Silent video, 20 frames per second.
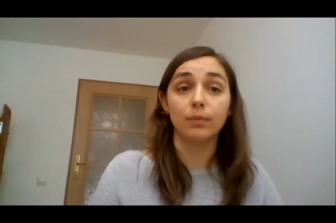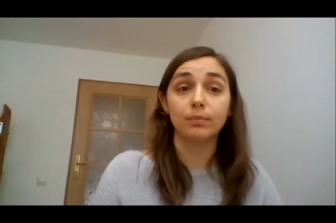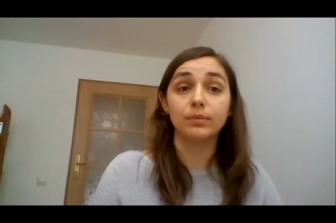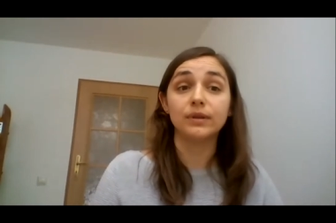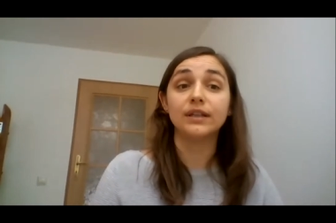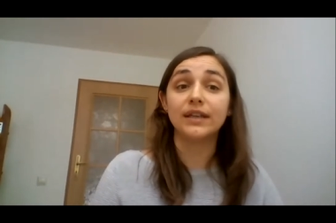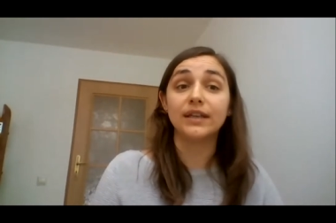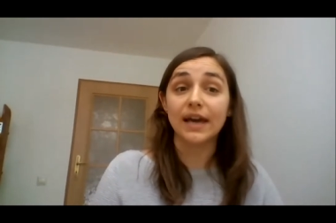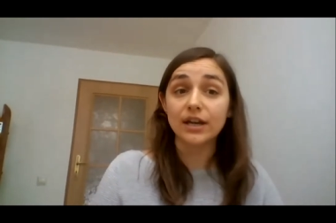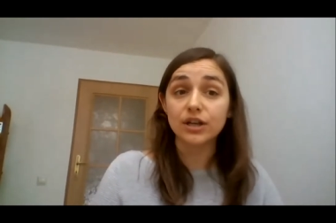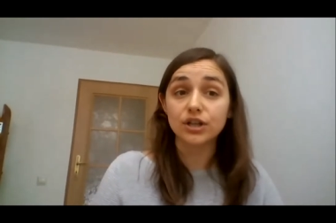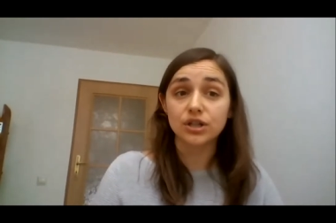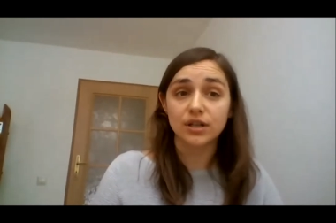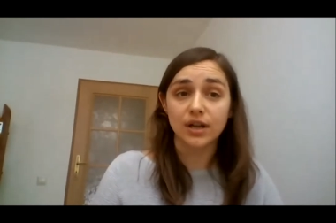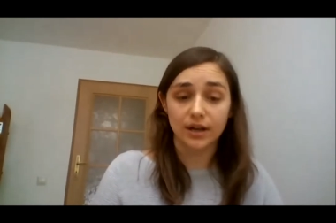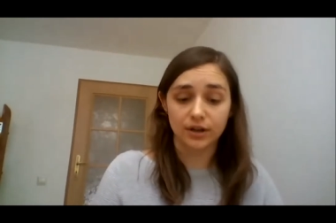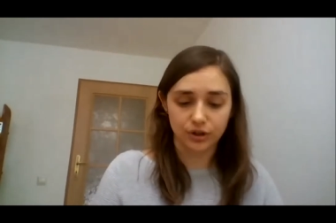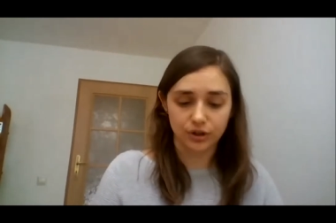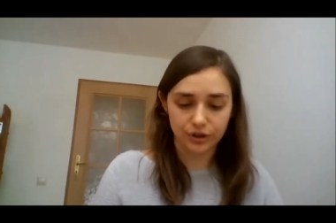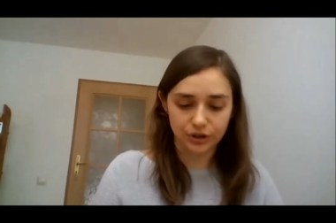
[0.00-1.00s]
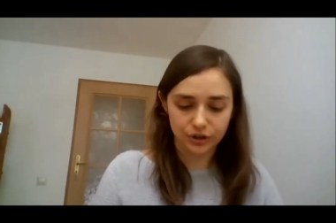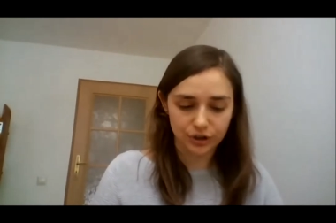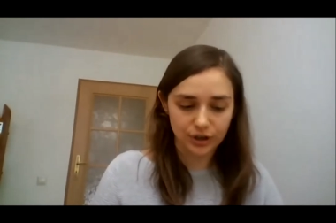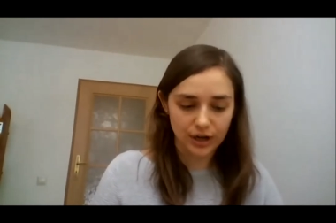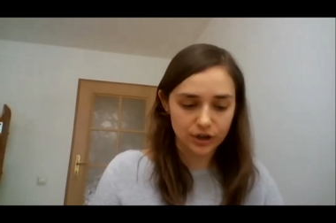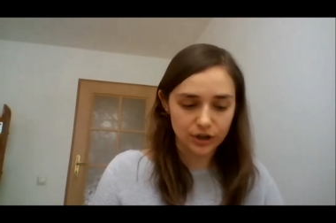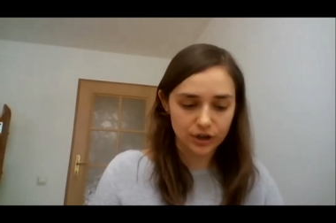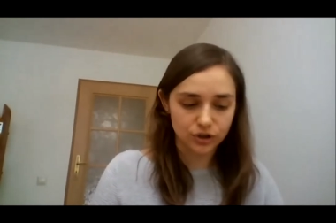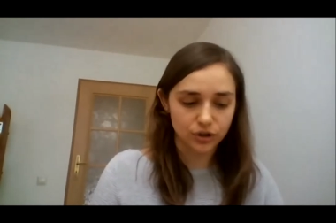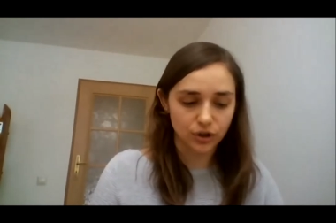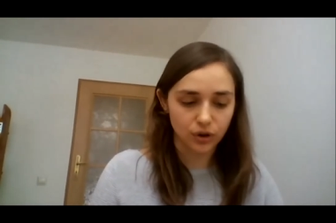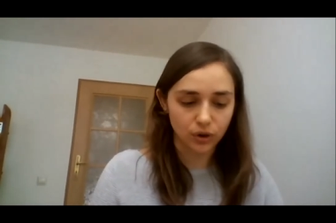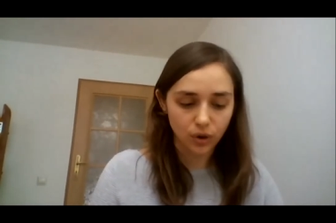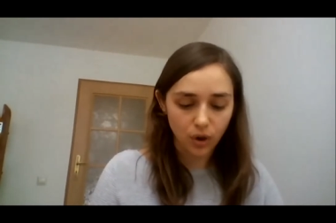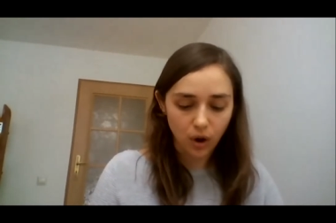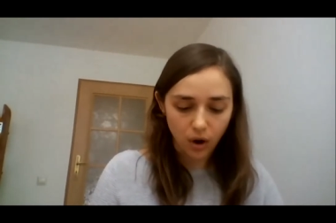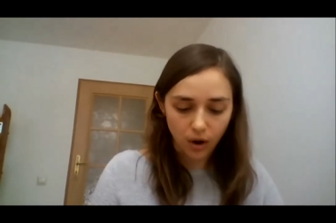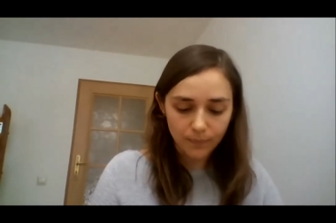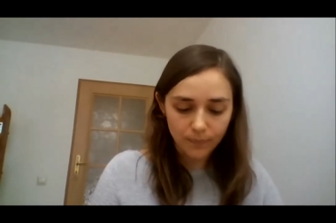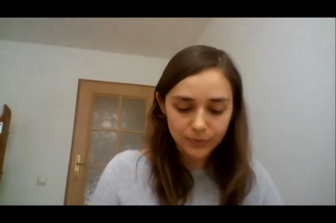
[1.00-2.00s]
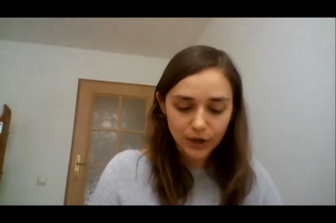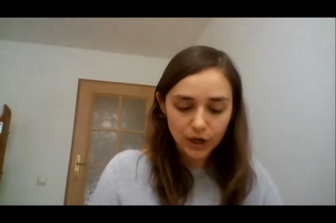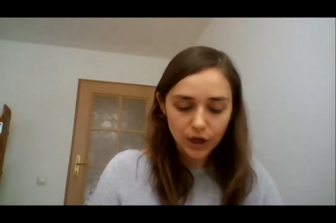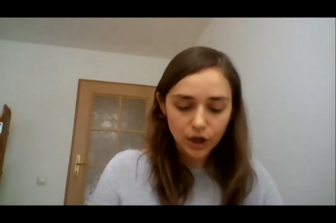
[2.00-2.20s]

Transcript: obligation under international law